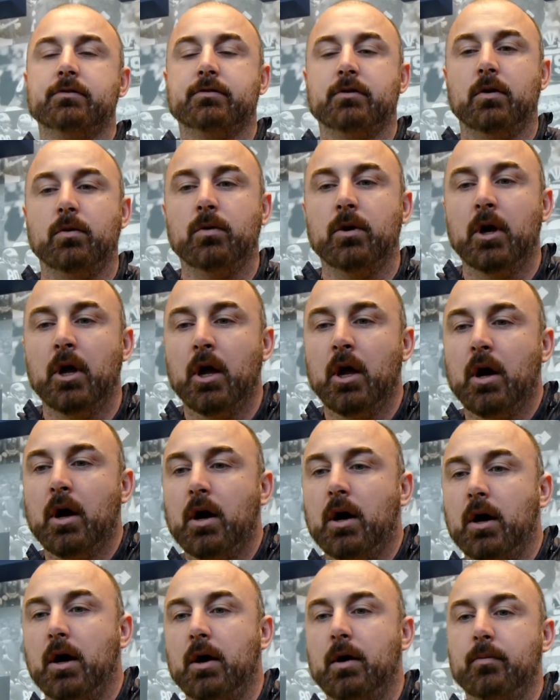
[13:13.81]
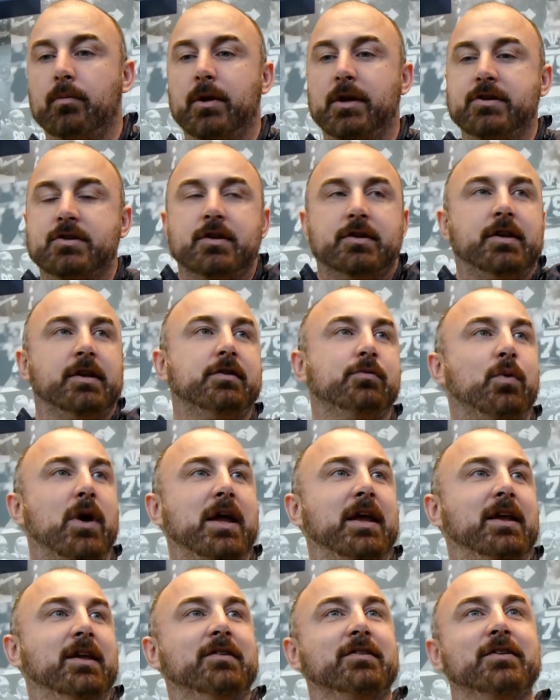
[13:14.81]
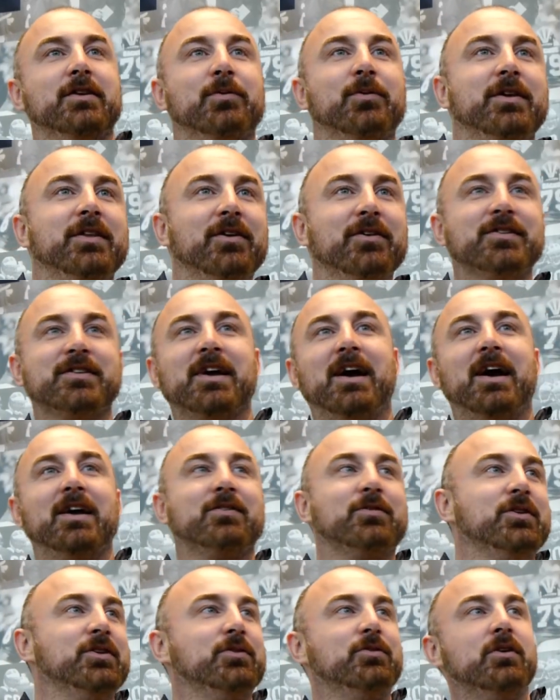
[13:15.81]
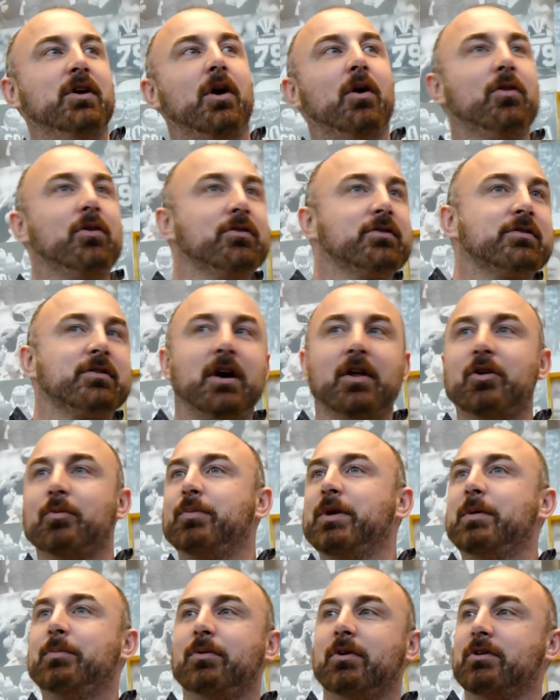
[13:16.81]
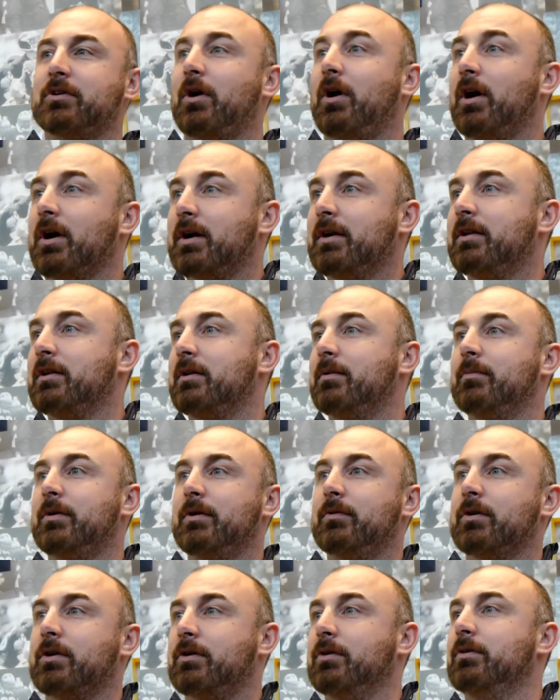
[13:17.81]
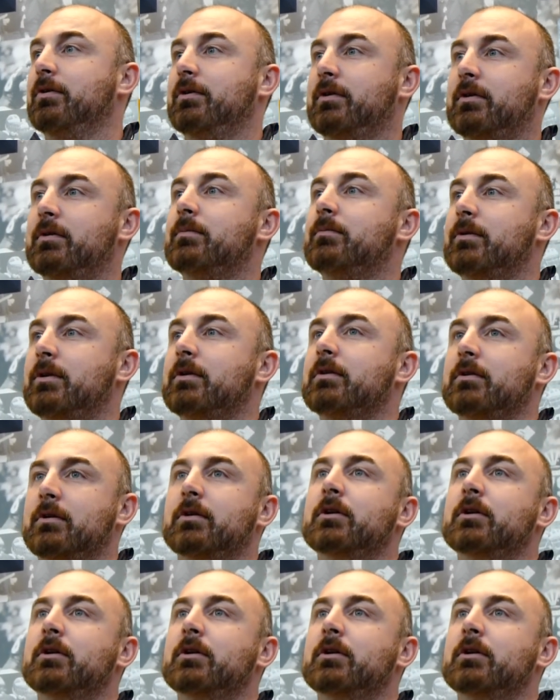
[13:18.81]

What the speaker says: So it's way easier when those guys, when you know those other people are talking to them and recruiting them and